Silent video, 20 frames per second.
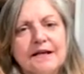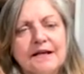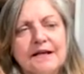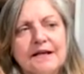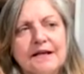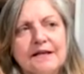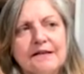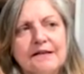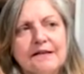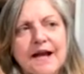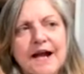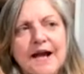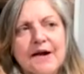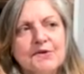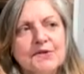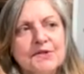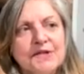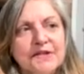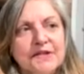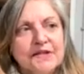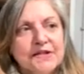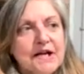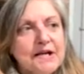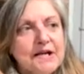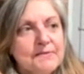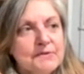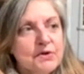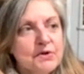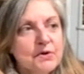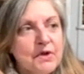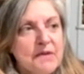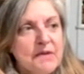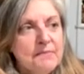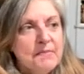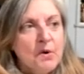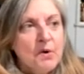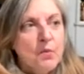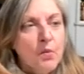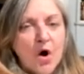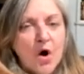in the house at the time, so
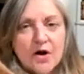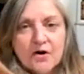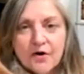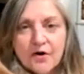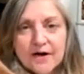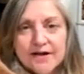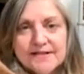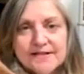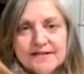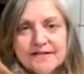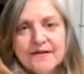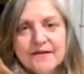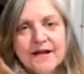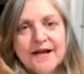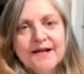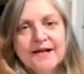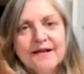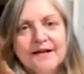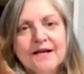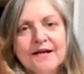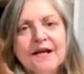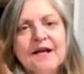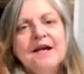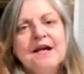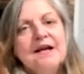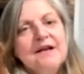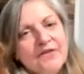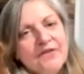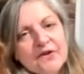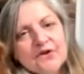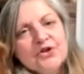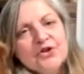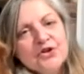keeping water isolated. There's